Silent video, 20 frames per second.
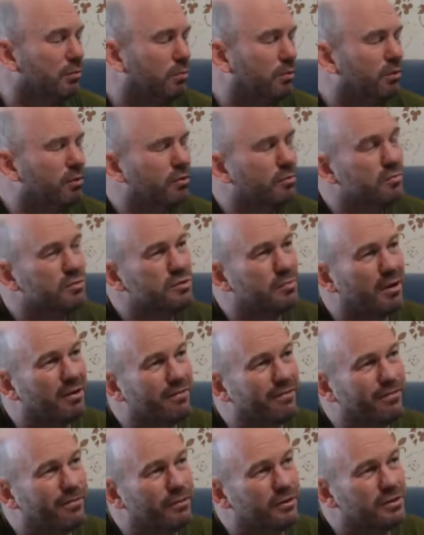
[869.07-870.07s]
One of them was
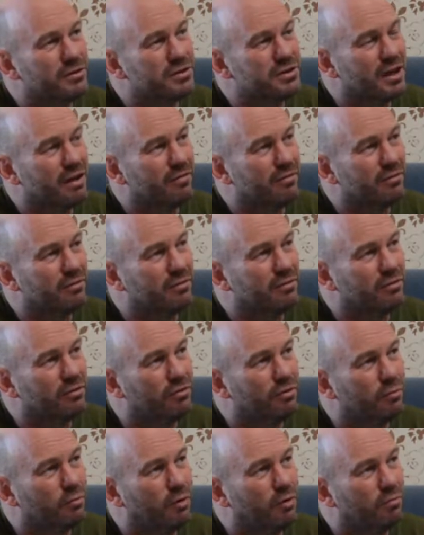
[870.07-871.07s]
about forty-seven, and
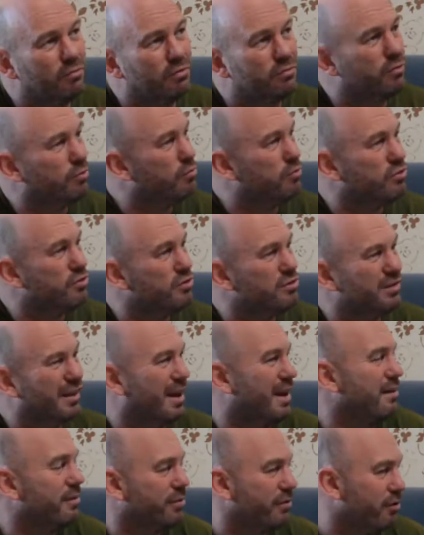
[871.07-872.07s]
the other one, they were just
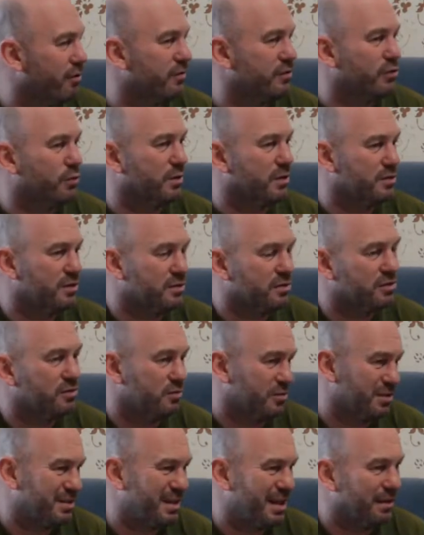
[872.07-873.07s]
like anything over twenty-six
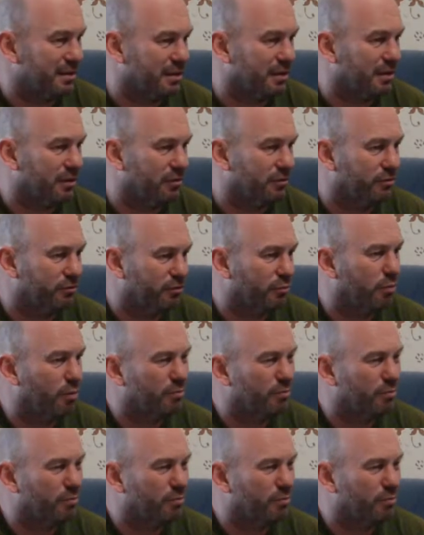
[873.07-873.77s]
two is technically an ultra.